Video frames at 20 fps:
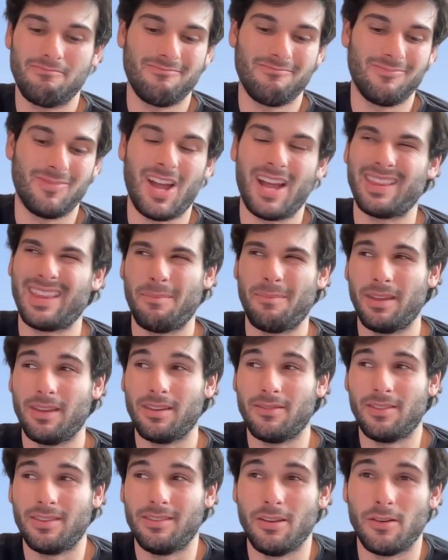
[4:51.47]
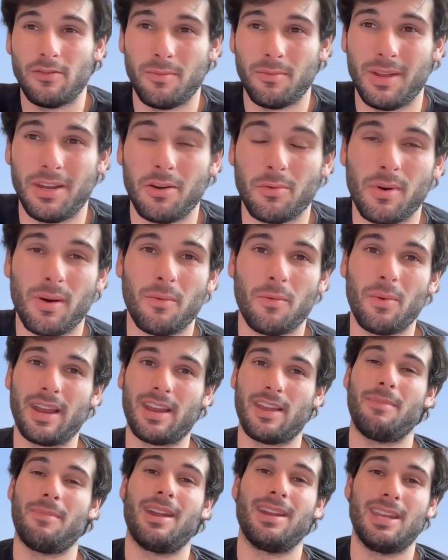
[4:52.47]
not that big of a deal for me to re
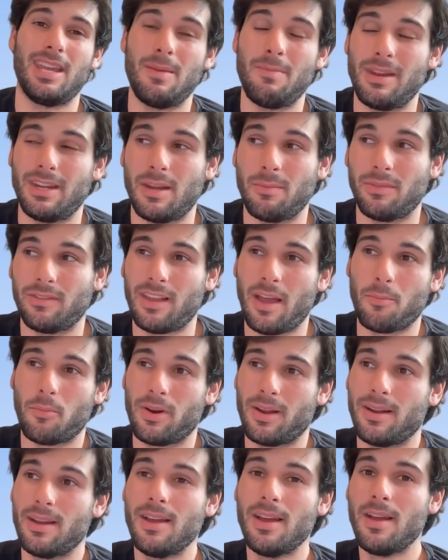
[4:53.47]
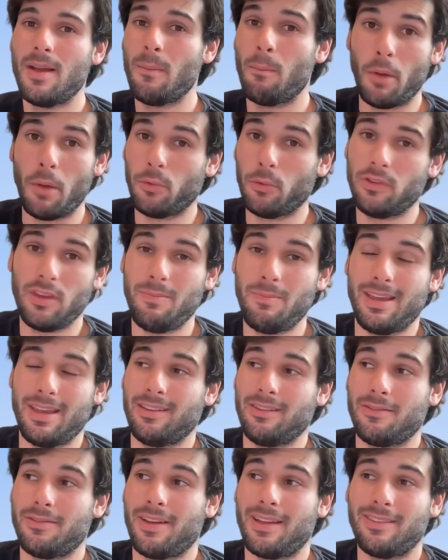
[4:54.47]
recommend keeping them separate, mostly
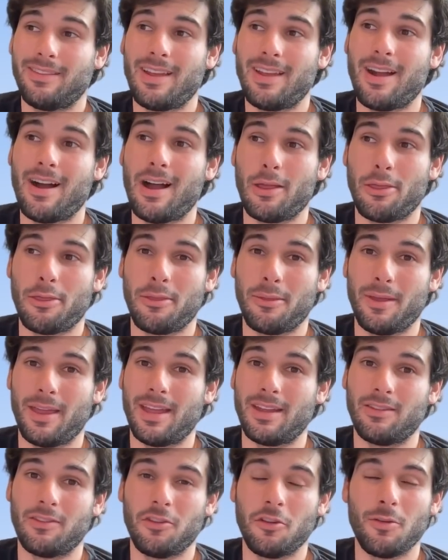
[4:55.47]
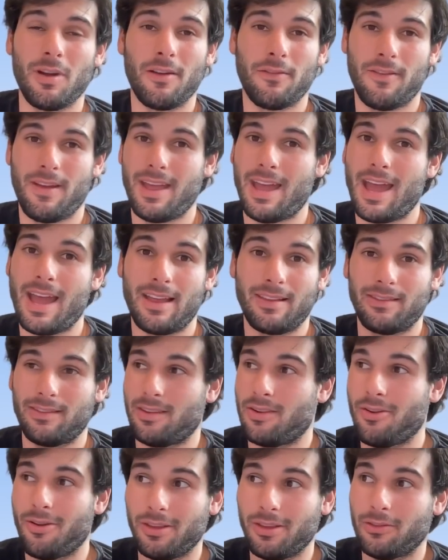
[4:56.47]
because of Ente Auth and 2FAS
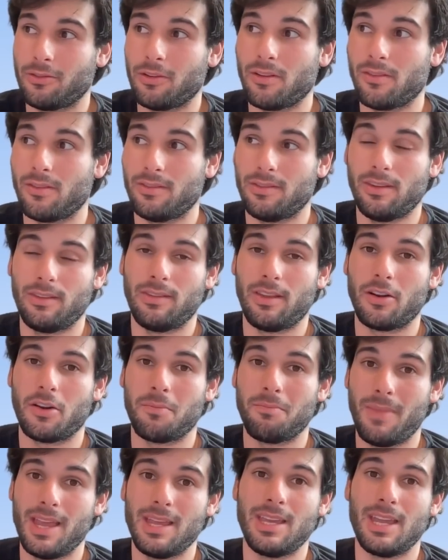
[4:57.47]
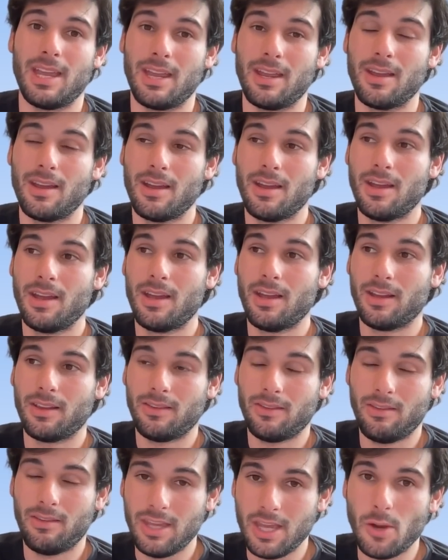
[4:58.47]
and all these services that are making
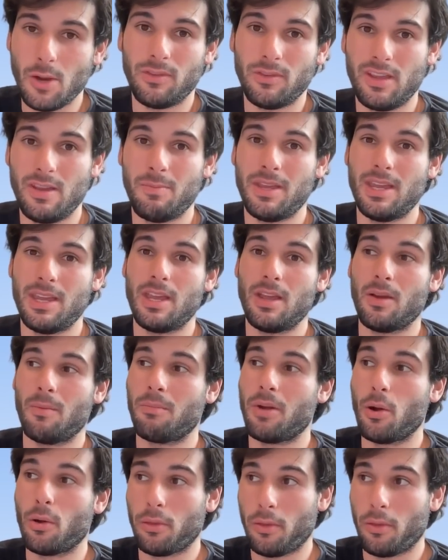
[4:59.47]
TOTP both